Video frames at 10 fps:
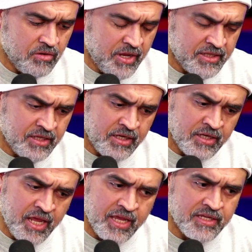So at the end of
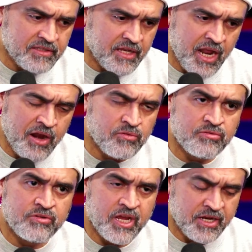the day, he said, I don't
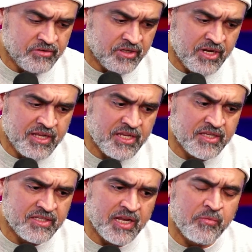do contracts. And he
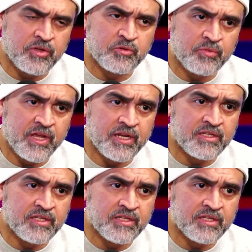said, let me explain.